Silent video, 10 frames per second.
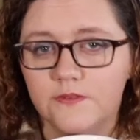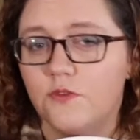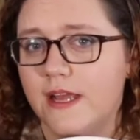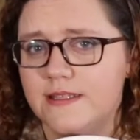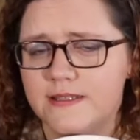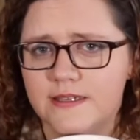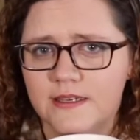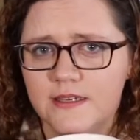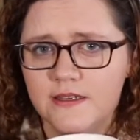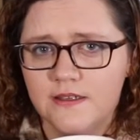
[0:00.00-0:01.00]
Friends,
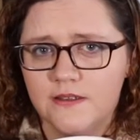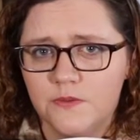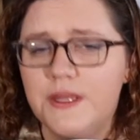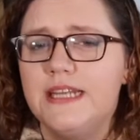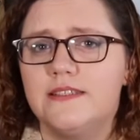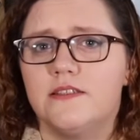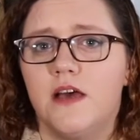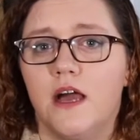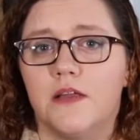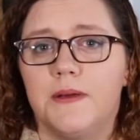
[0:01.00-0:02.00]
we need to
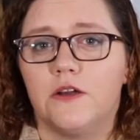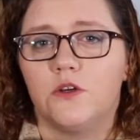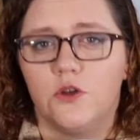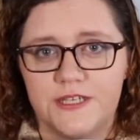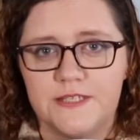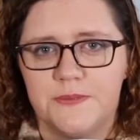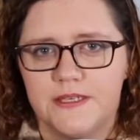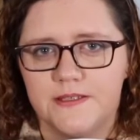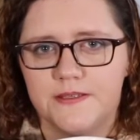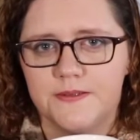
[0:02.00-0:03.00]
talk about
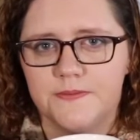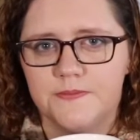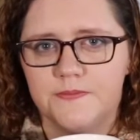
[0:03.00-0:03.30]
Christmas